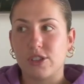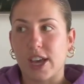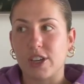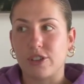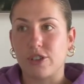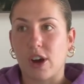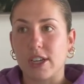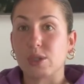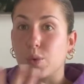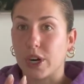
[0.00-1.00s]
that you're not
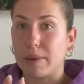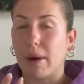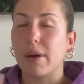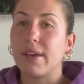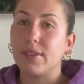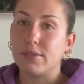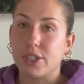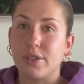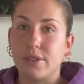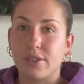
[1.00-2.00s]
as worried about if you do
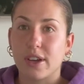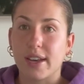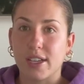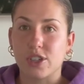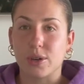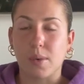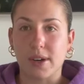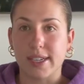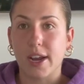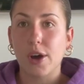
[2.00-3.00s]
use a nicer
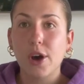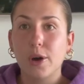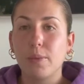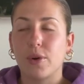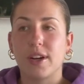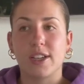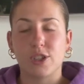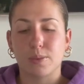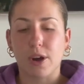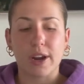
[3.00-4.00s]
wallet at home or a
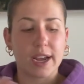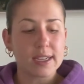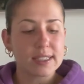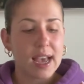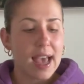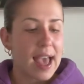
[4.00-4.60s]
nicer product.